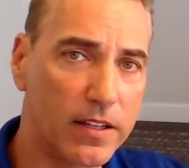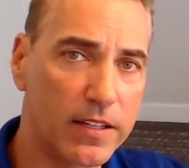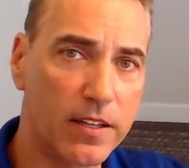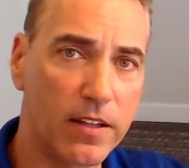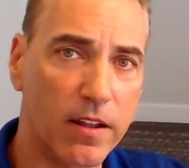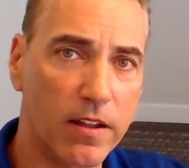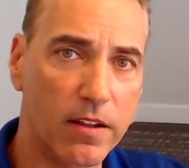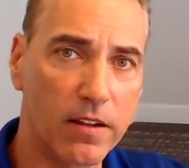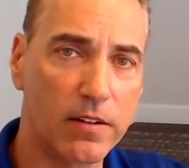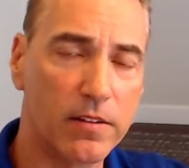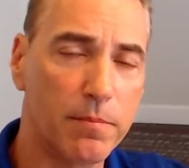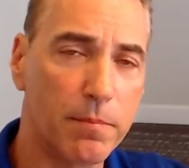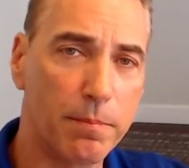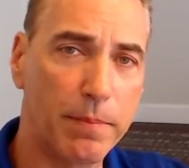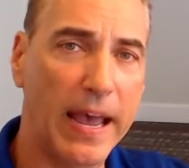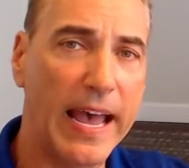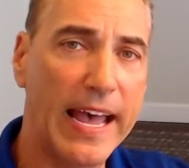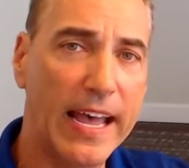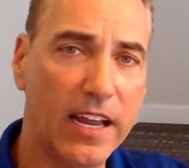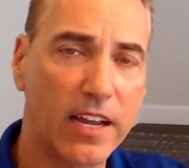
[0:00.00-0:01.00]
In the
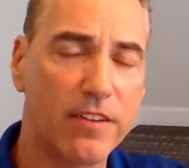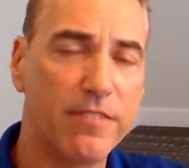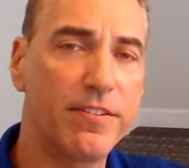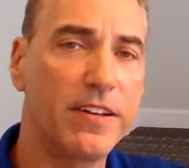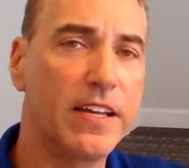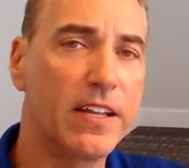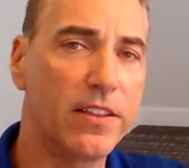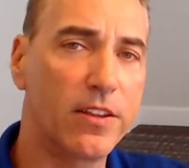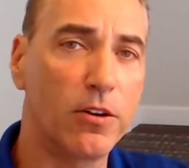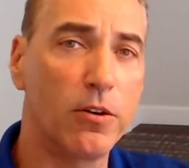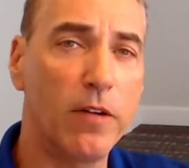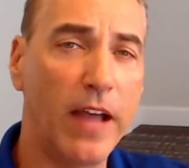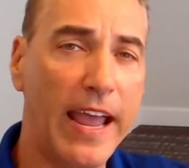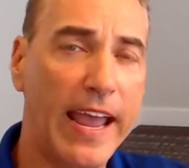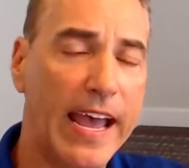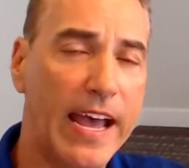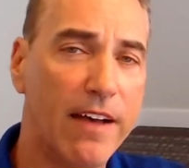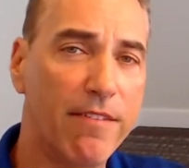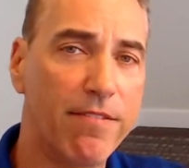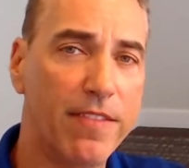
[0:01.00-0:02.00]
back of it, they'll
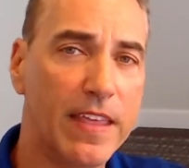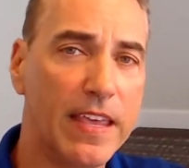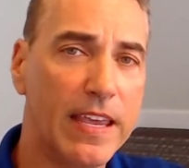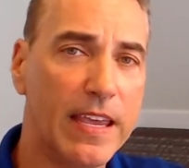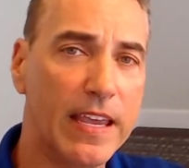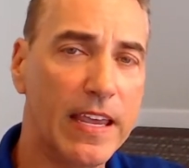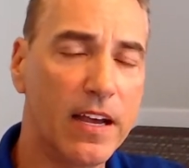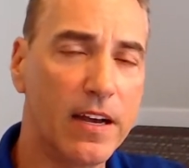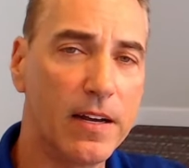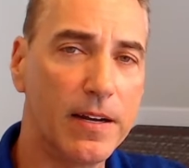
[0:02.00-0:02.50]
have the